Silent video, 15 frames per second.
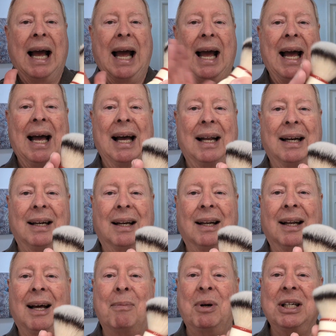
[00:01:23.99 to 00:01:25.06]
And
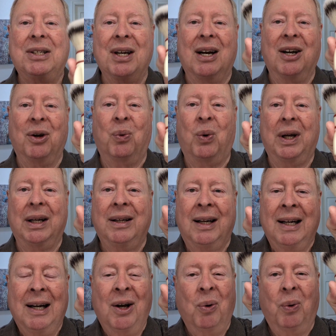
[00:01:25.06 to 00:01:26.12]
let me tell you, when
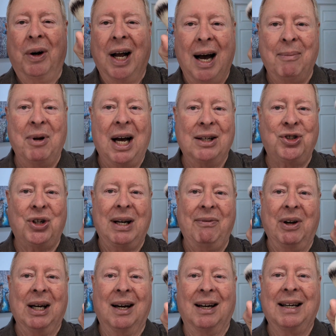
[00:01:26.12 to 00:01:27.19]
I'm not
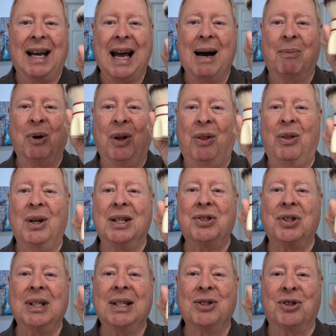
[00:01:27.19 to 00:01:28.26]
shaving on camera,
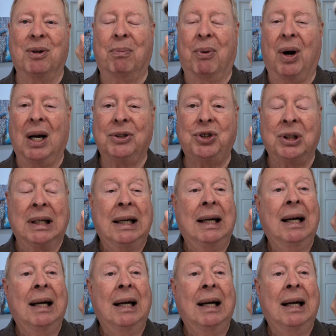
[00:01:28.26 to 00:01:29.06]
this is the brush